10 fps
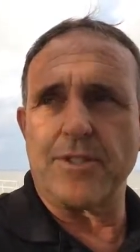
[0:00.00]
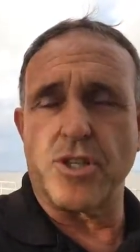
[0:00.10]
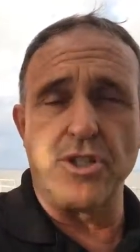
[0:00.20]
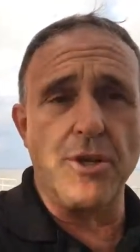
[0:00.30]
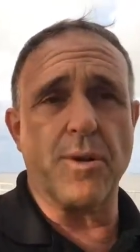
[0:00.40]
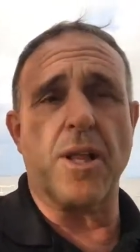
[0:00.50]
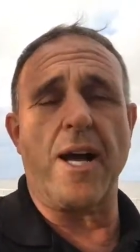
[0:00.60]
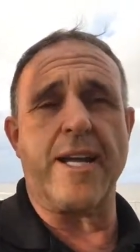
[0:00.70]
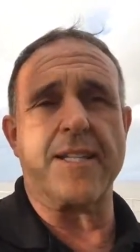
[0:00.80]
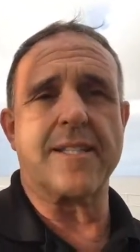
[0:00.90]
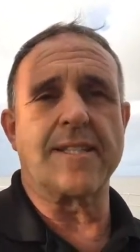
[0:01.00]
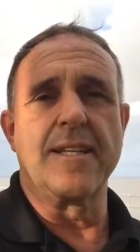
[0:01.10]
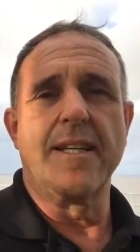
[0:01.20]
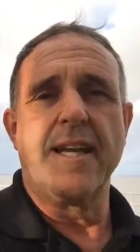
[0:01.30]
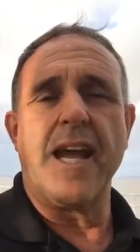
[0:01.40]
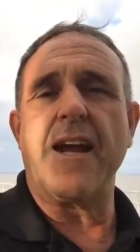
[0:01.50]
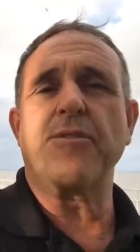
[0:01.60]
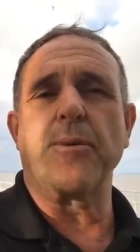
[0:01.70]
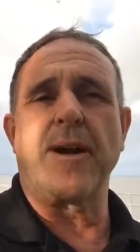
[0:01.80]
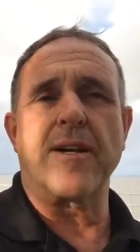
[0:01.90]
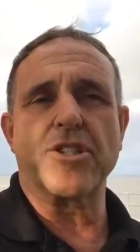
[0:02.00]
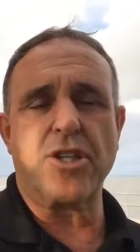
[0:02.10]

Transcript: to new clients everywhere,